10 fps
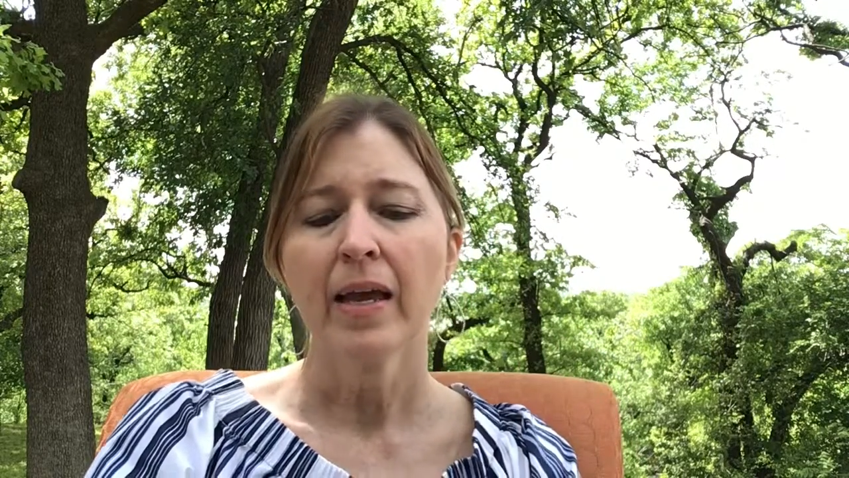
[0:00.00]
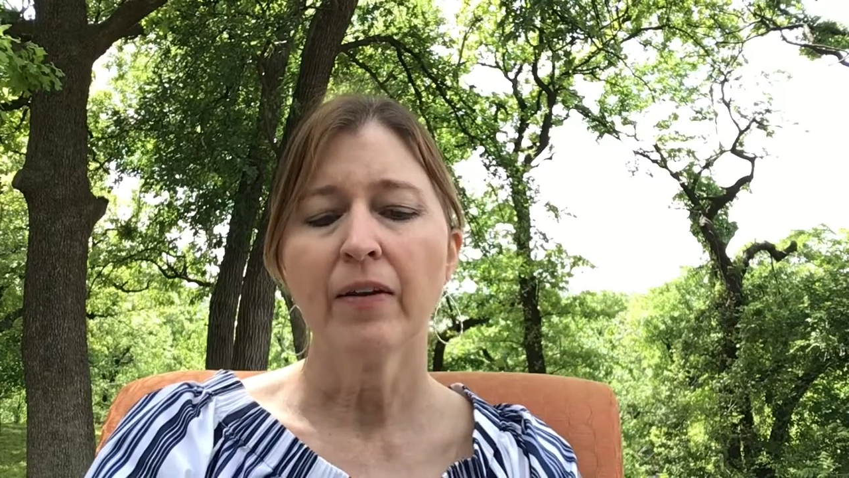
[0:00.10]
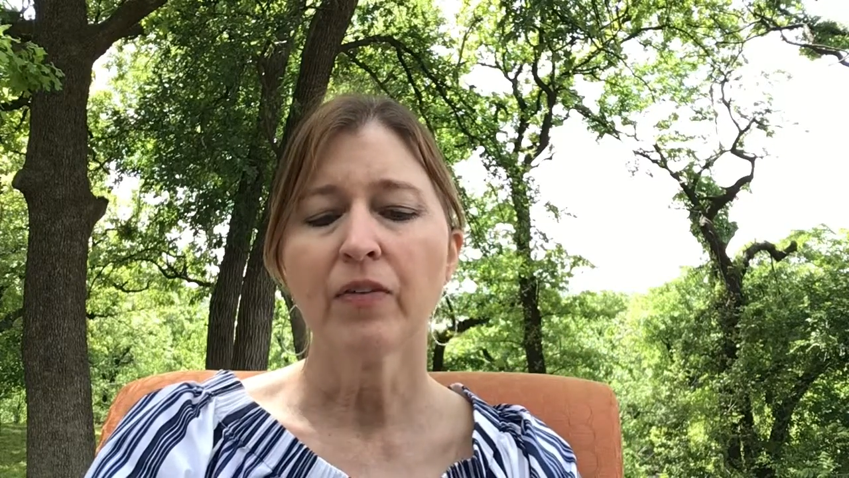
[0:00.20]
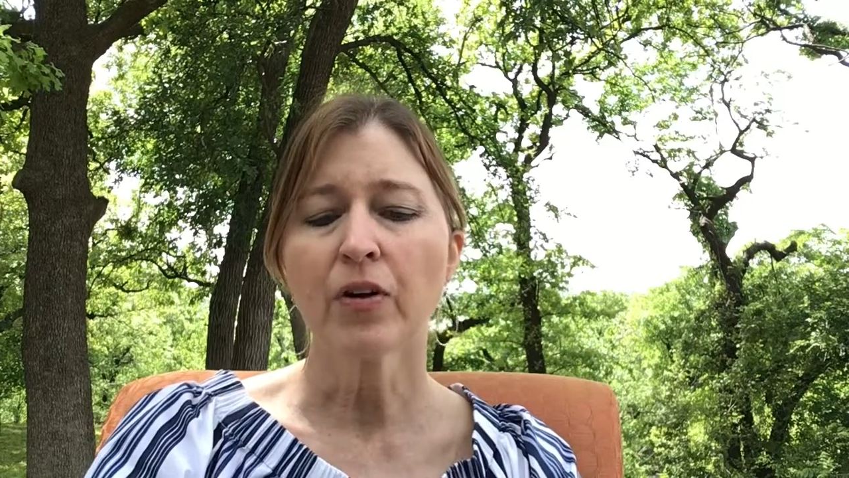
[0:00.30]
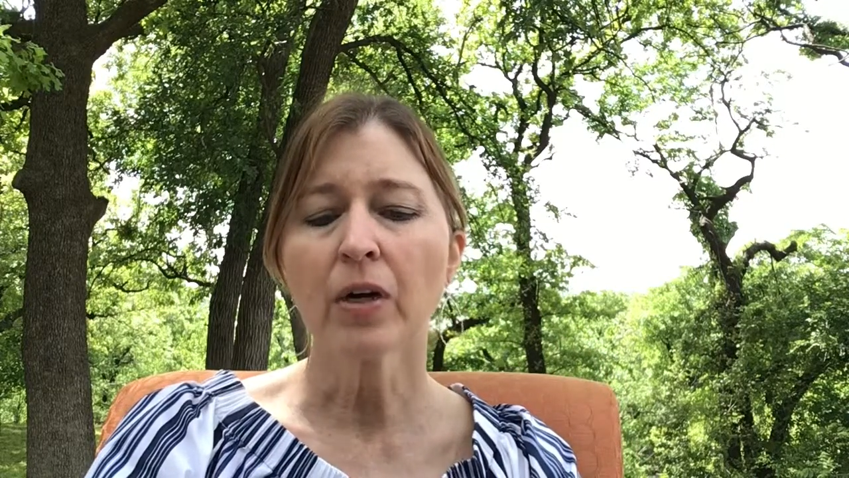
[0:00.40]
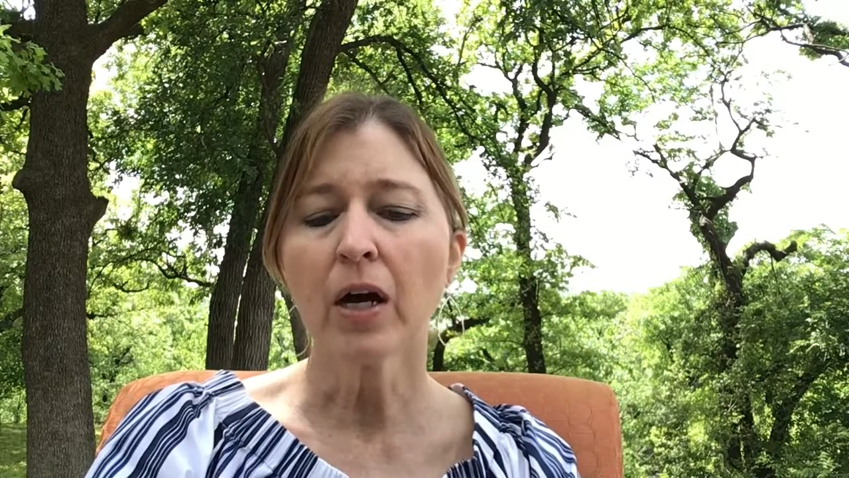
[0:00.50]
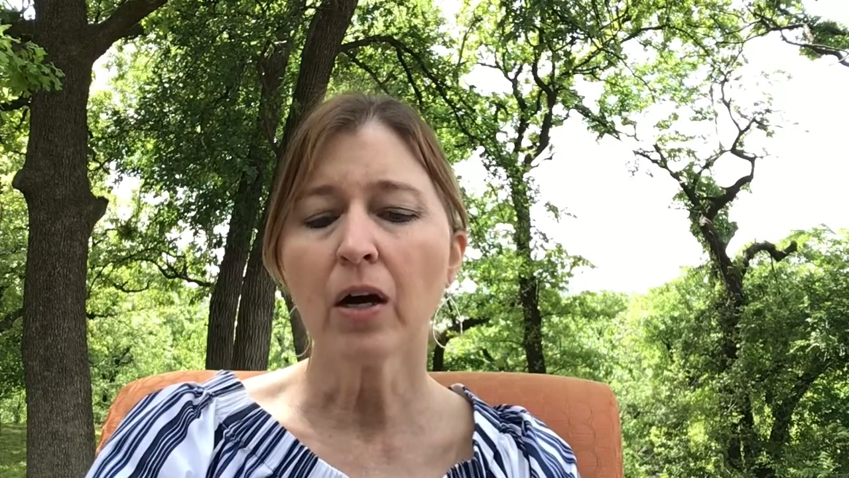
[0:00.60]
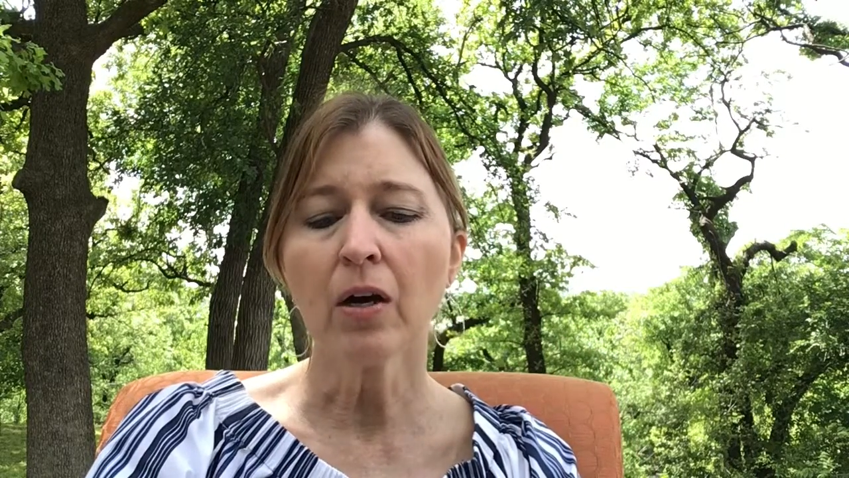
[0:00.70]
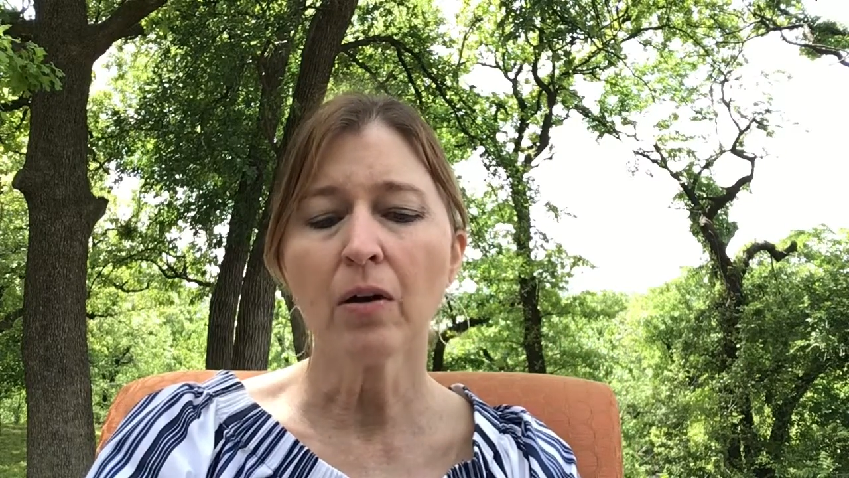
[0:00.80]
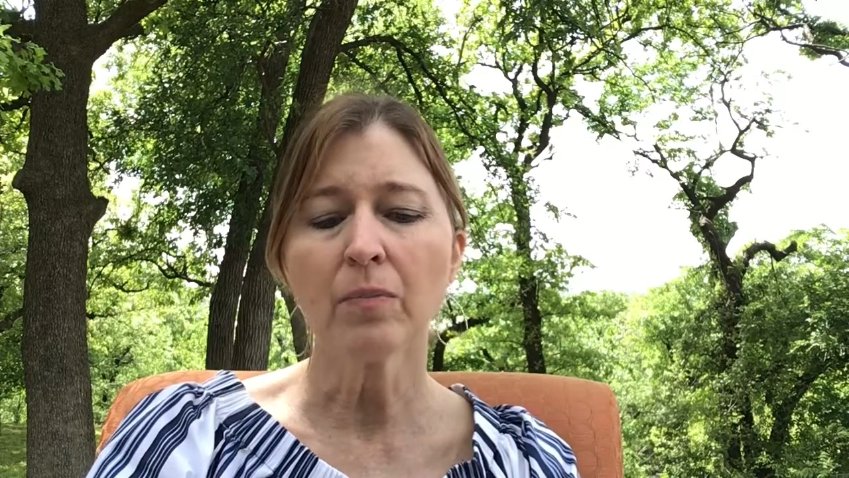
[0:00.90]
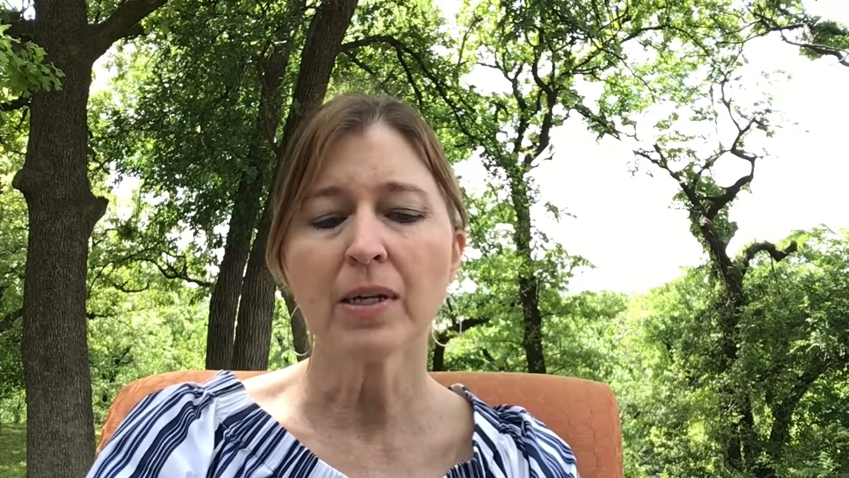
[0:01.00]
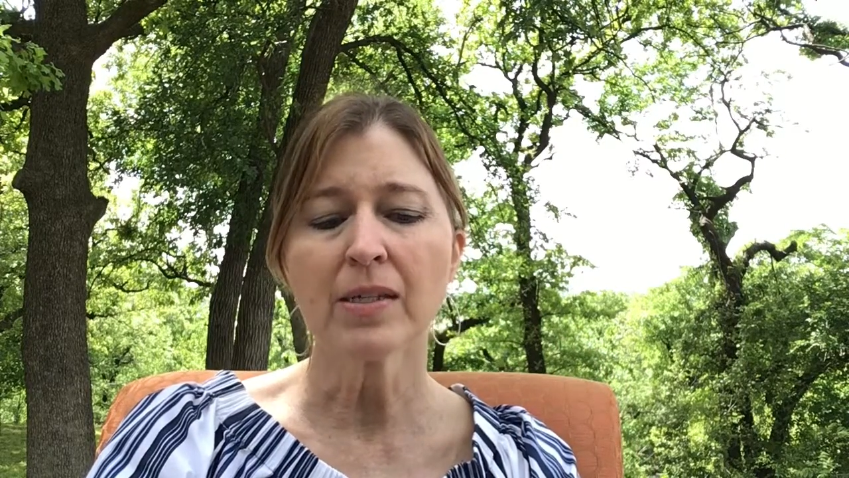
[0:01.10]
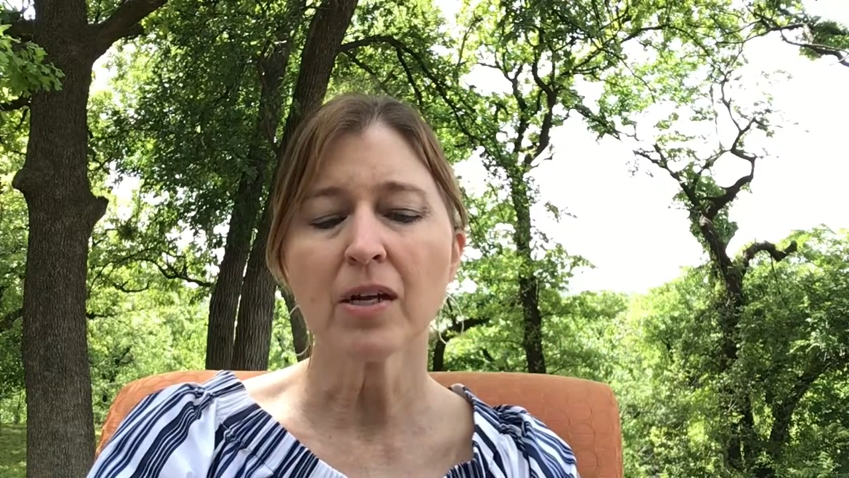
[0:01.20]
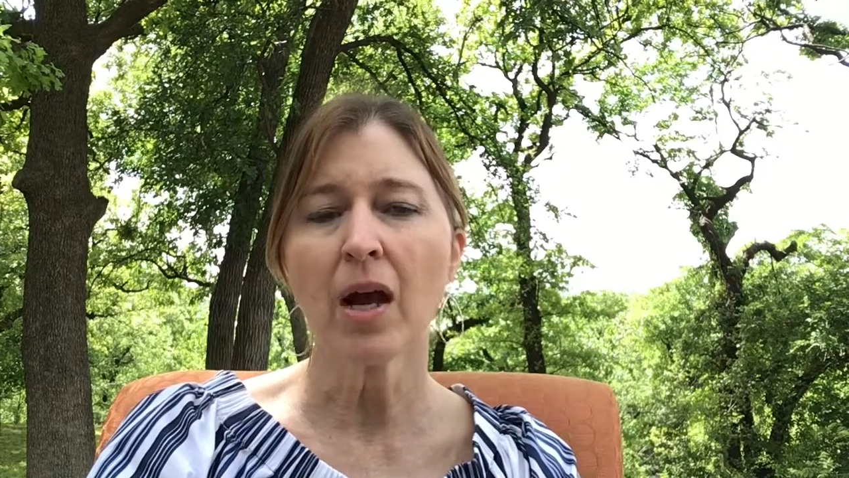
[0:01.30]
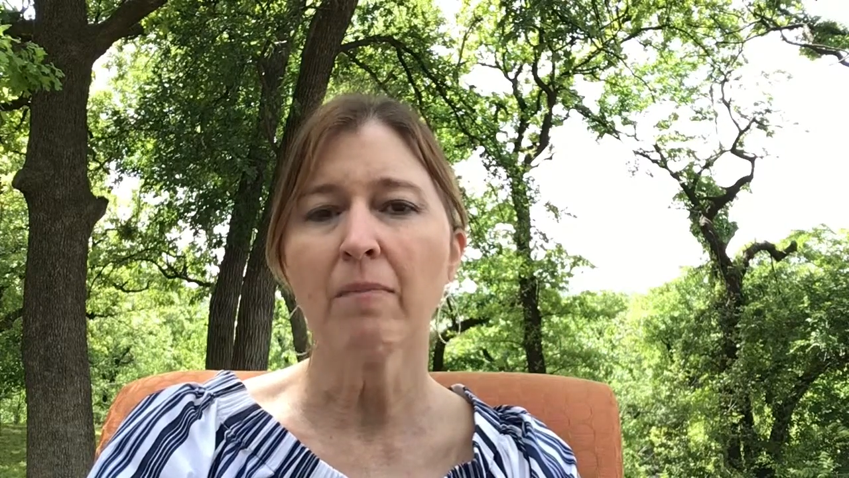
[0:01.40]
And if your home
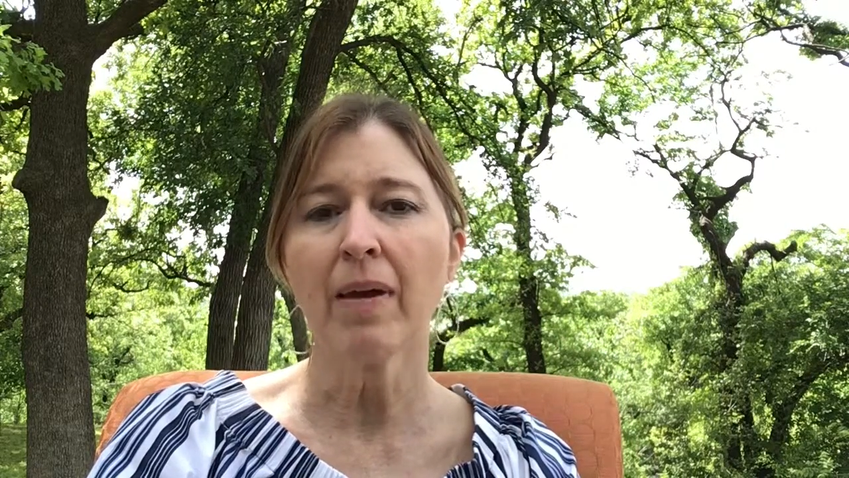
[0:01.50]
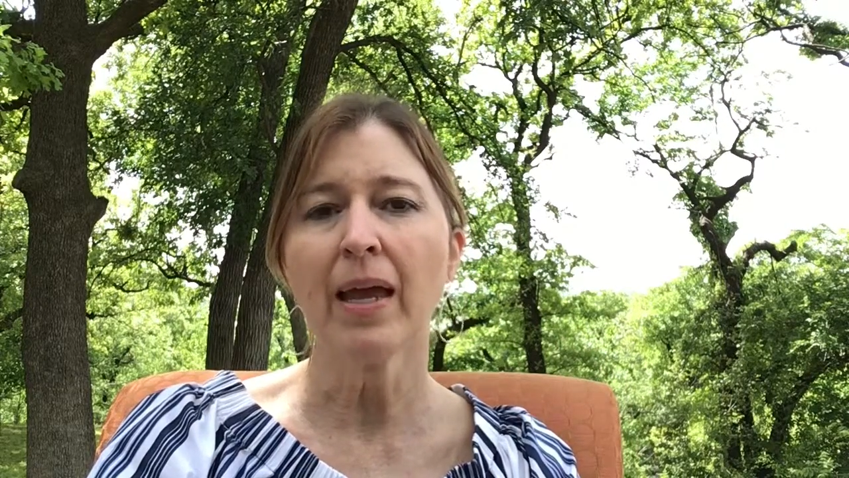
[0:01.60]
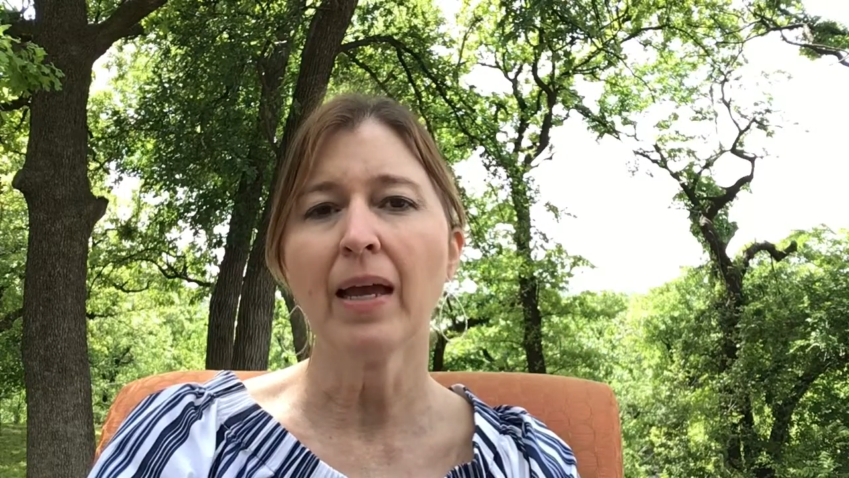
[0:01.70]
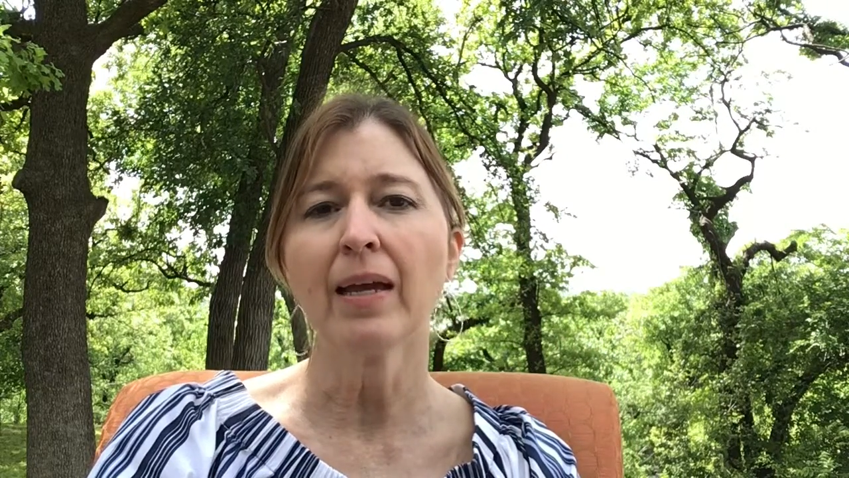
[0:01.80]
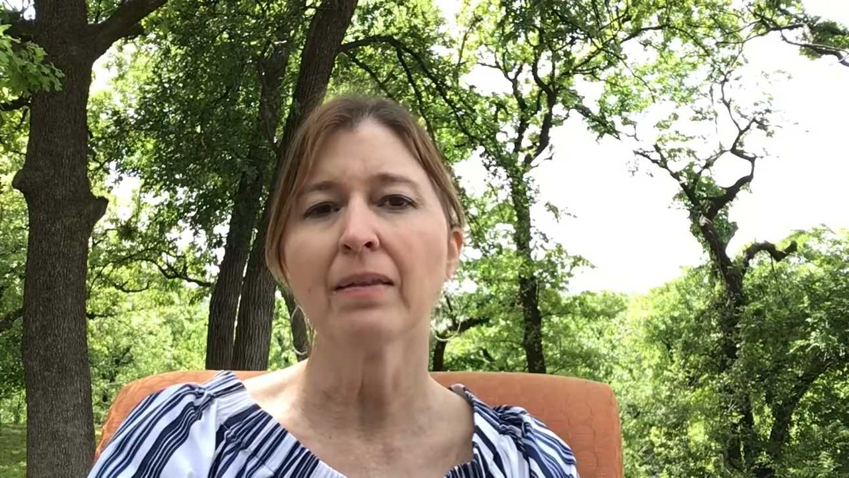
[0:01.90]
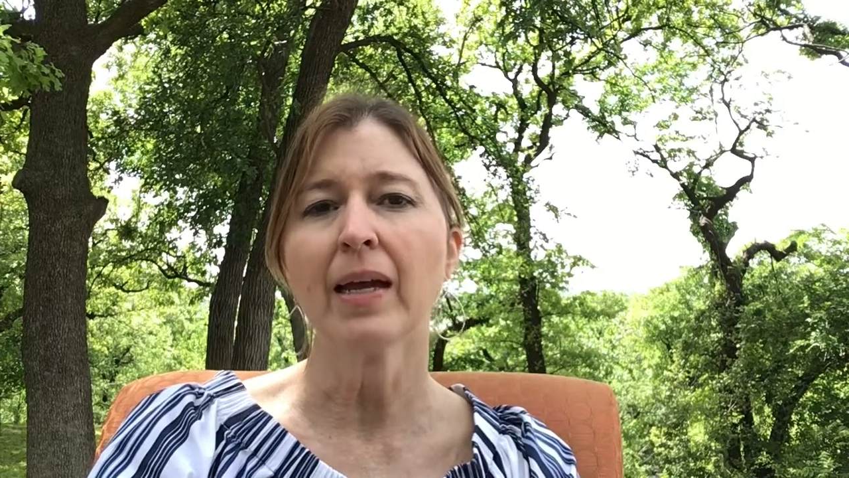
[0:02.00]
does not make